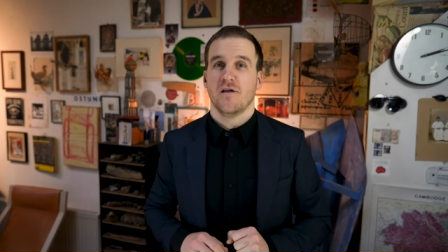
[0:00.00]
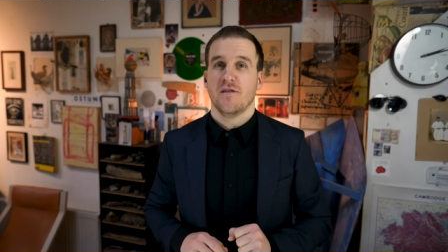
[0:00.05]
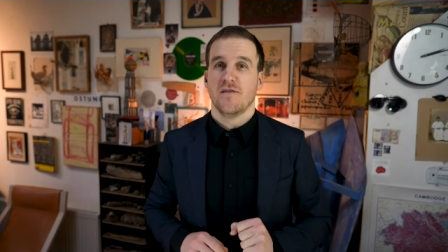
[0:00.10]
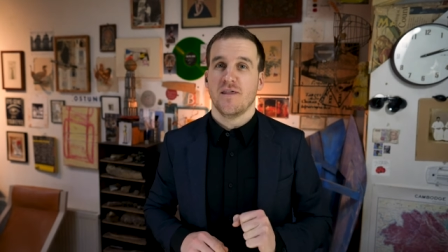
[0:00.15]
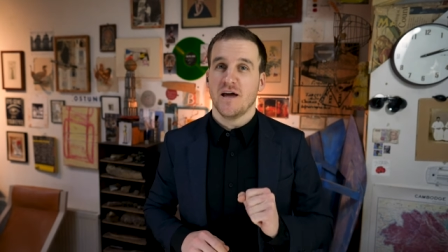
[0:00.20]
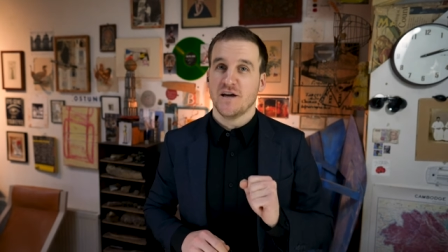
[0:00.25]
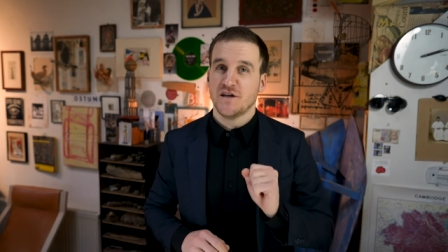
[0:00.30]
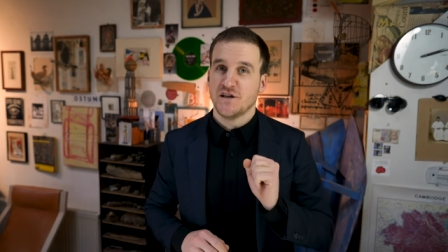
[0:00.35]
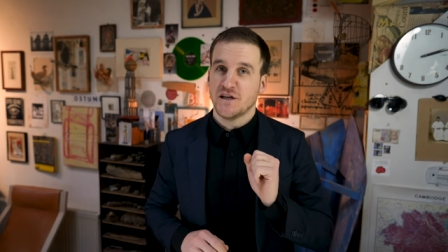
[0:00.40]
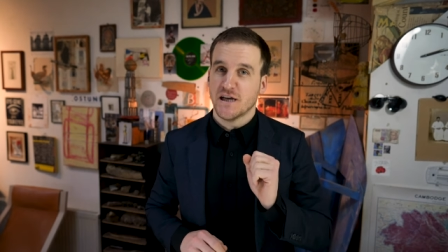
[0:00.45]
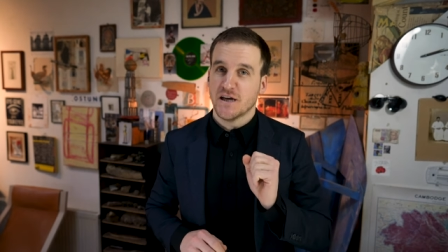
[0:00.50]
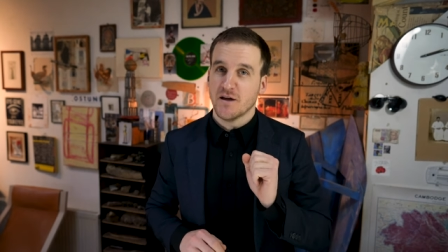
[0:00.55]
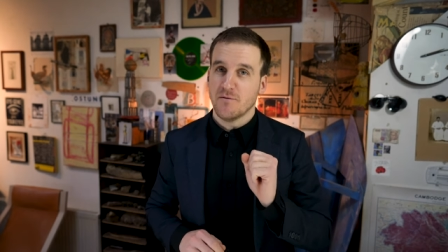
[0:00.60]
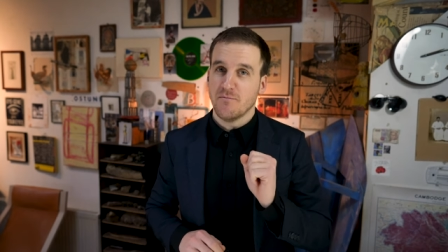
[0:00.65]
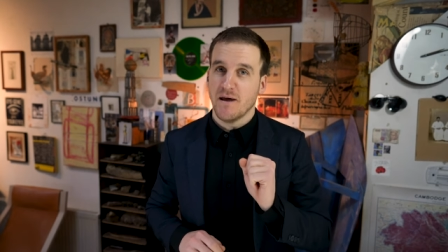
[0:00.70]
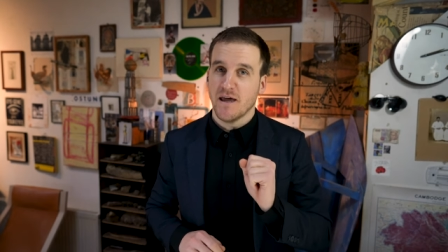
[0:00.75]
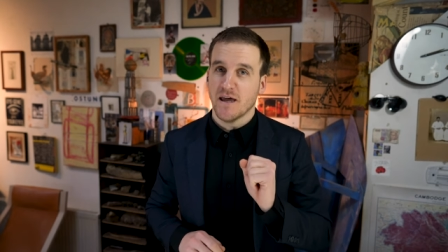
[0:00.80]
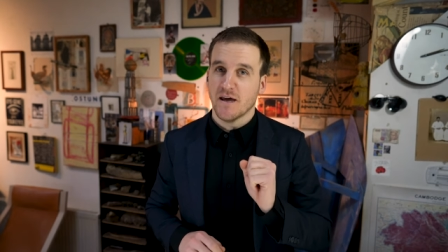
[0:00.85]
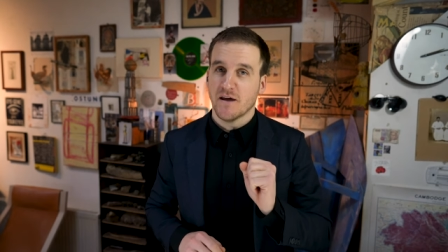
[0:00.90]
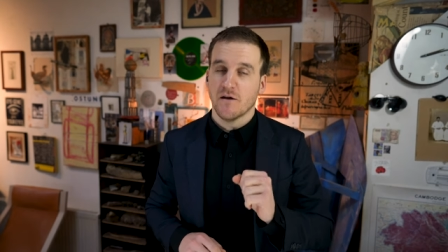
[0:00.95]
that she can
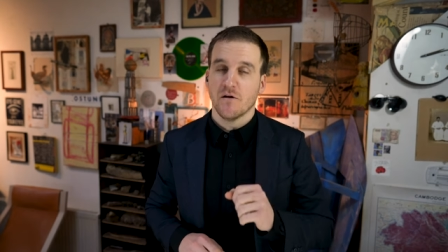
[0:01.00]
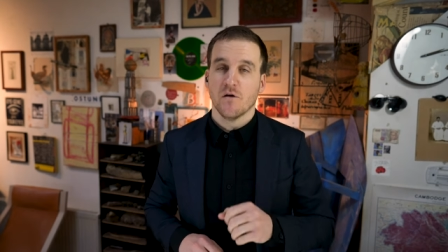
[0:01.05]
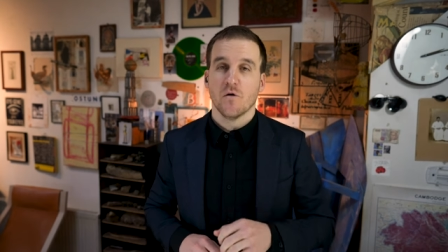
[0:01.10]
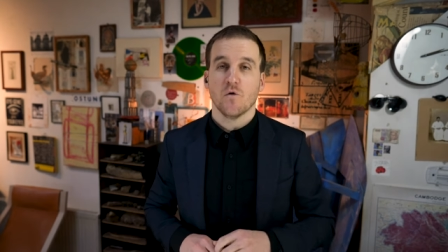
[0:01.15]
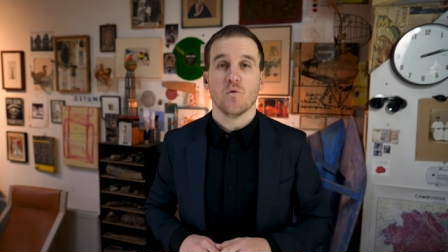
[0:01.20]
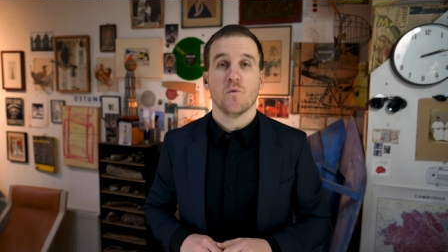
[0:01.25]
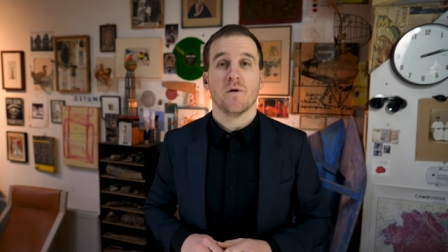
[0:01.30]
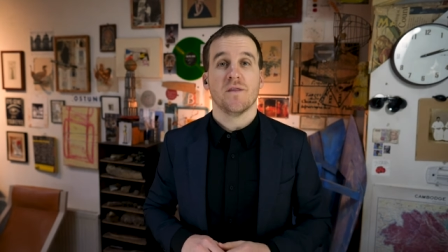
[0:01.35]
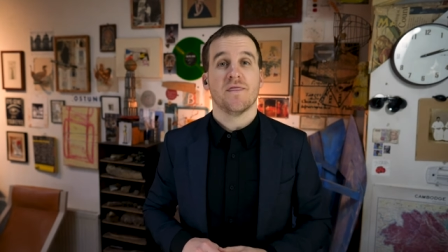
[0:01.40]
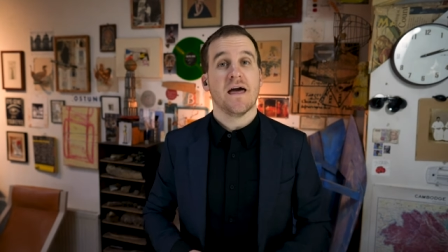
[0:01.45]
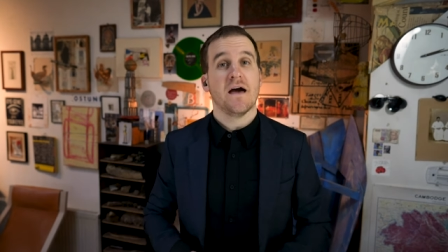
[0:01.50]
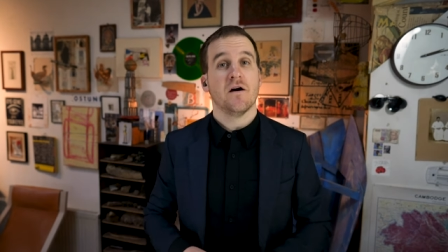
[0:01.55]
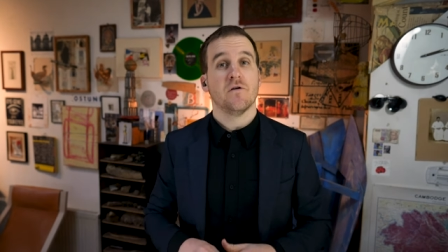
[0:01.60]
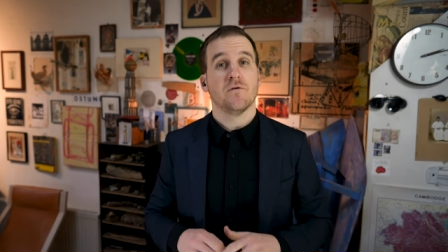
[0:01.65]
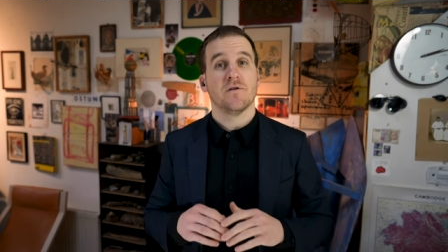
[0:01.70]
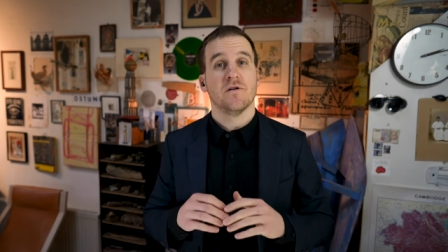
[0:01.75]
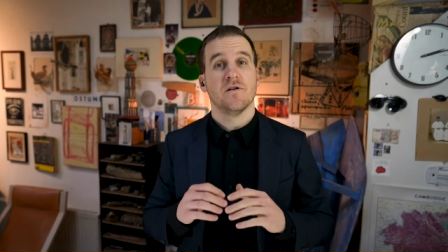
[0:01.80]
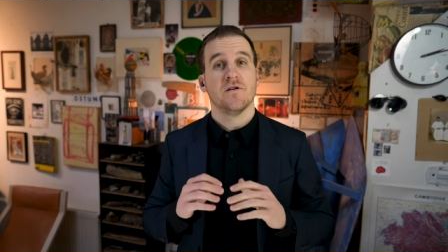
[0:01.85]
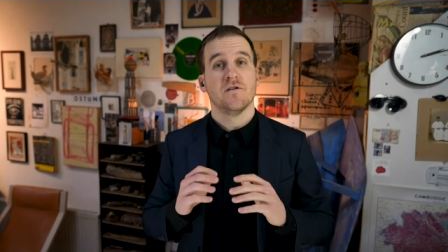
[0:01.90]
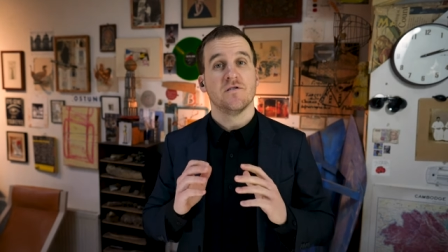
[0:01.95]
make
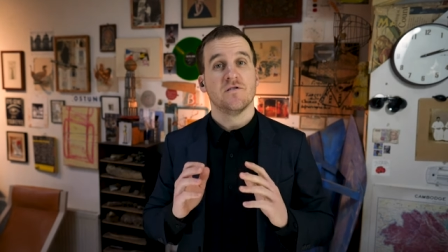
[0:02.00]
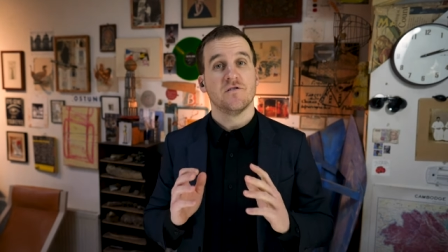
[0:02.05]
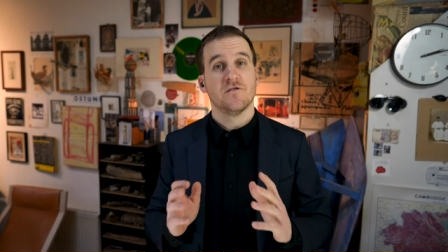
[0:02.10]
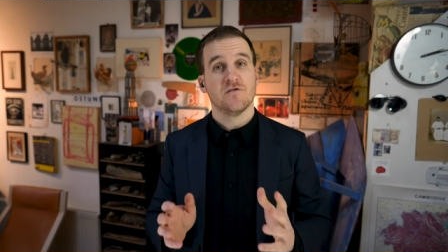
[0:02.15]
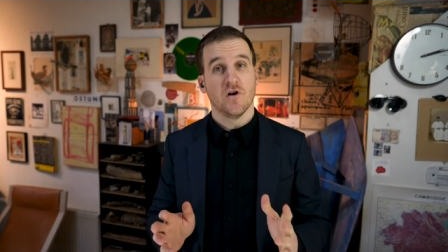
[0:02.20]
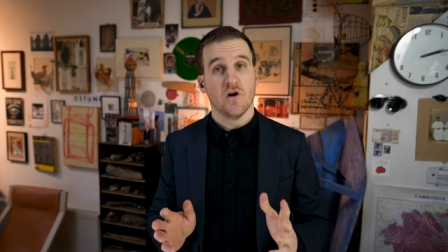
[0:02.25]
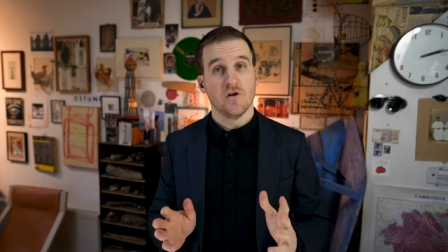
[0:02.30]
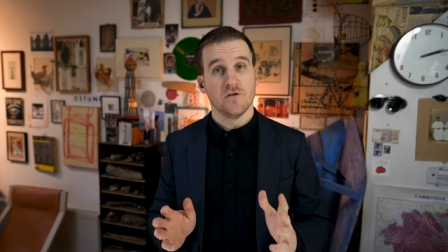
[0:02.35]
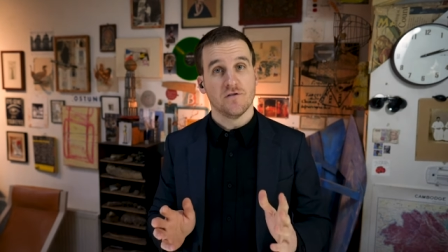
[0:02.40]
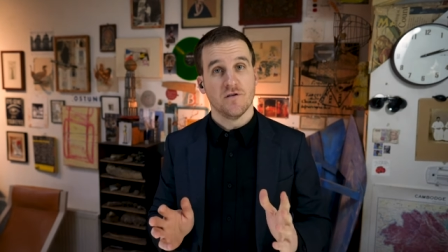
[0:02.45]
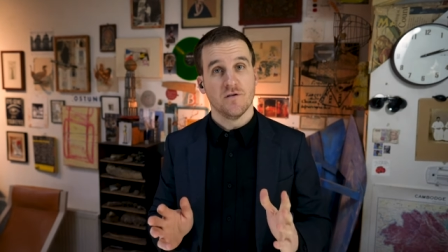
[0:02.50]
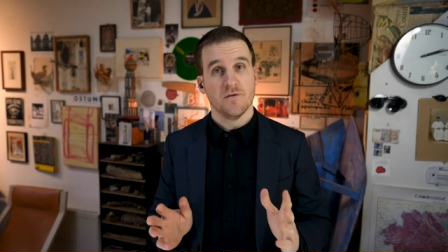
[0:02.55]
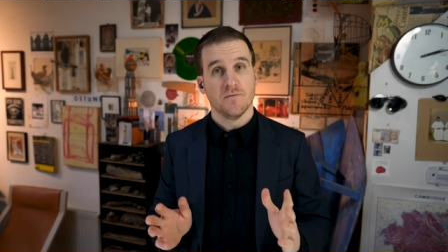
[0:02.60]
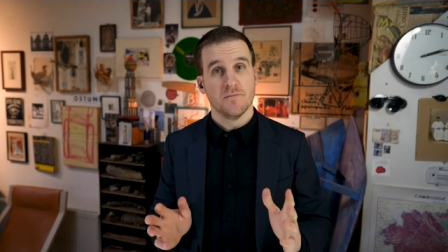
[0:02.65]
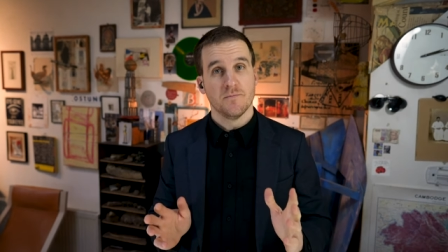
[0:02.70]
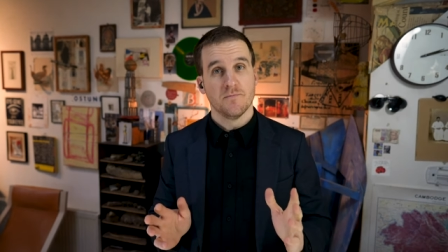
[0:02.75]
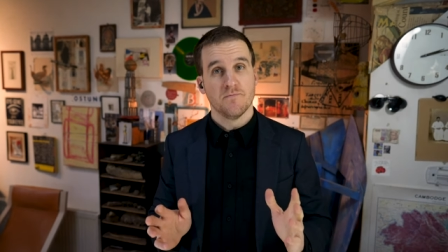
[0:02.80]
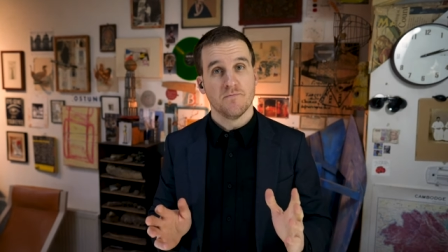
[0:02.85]
without salt.